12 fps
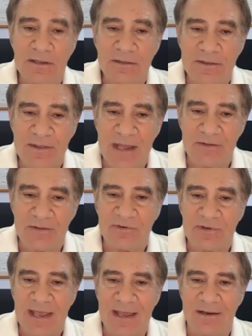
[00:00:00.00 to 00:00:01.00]
that's
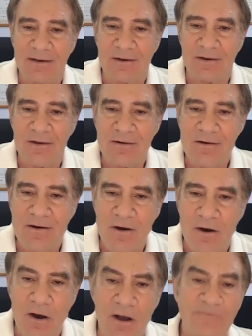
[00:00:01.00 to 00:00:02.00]
an
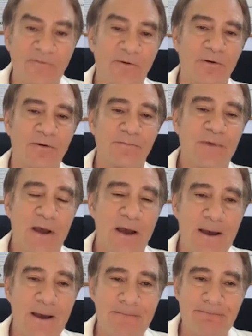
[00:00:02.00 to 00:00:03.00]
awful
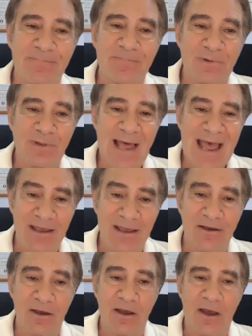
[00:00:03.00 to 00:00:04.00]
um, lack
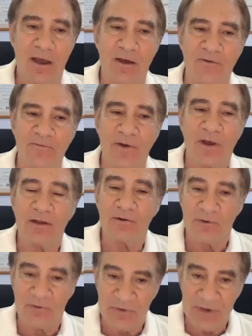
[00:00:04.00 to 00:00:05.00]
of
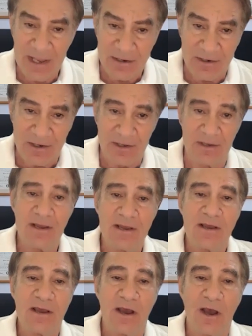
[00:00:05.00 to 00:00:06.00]
understanding
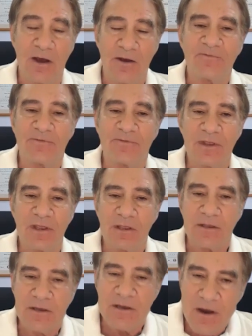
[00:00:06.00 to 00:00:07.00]
of
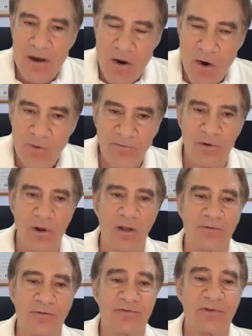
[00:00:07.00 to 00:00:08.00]
the
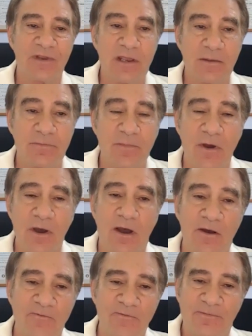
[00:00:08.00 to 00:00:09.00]
overall scheme
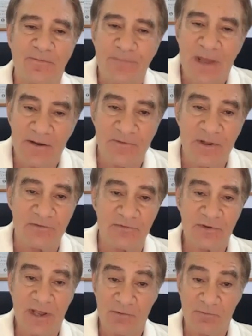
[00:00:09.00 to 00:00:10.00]
of
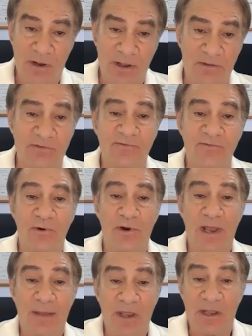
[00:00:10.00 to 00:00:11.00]
benefits and risks for
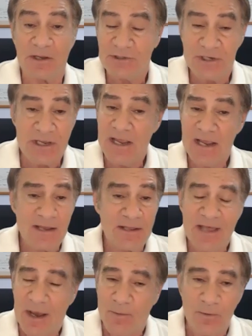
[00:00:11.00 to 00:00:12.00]
MHT
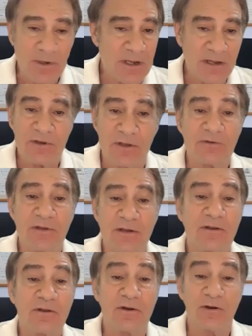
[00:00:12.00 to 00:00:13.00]
that we need to
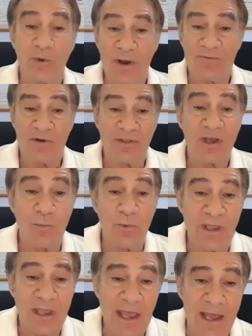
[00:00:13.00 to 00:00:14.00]
continue to do everything we
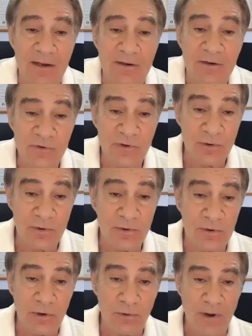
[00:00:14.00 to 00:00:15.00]
can to
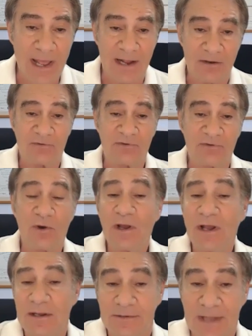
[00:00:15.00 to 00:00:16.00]
correct. So,
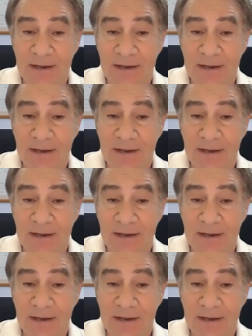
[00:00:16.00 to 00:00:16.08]
not